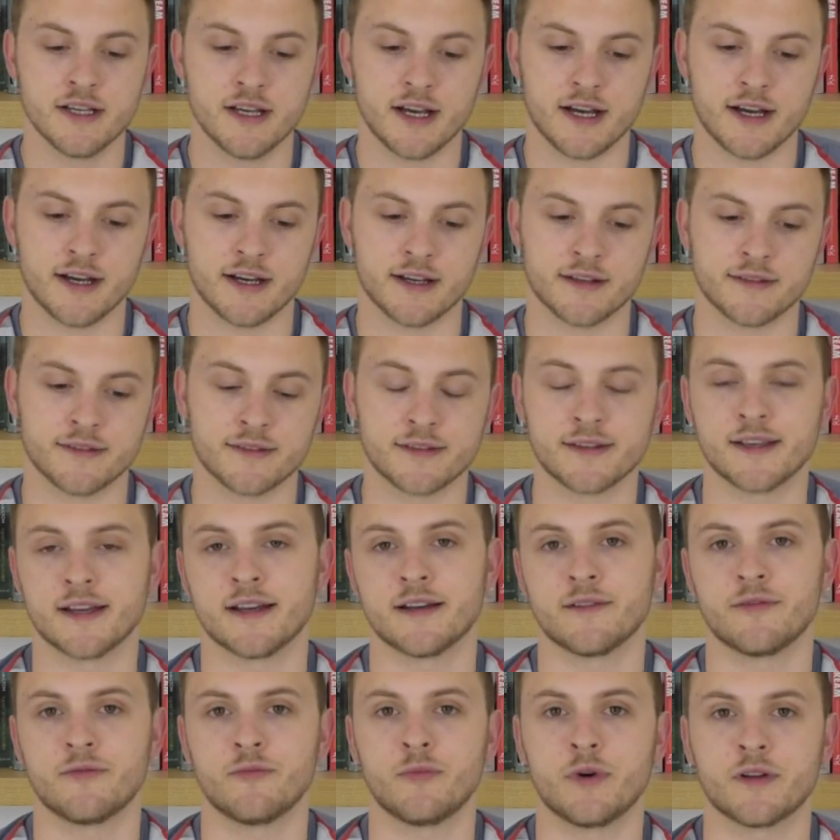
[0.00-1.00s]
and
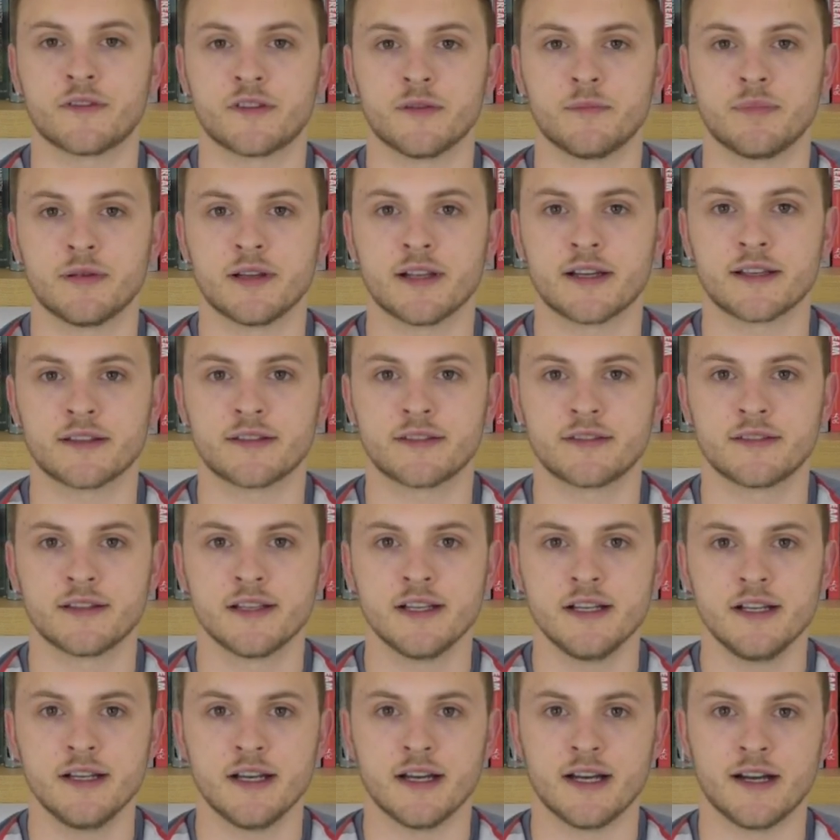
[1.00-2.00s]
yeah, what a place
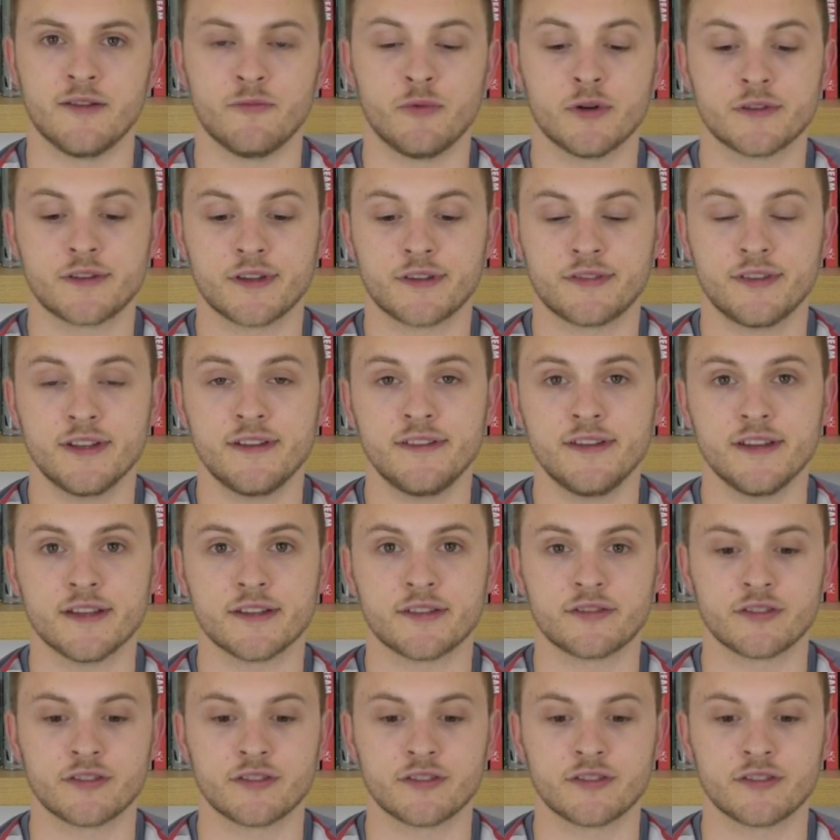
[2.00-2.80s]
and what a city.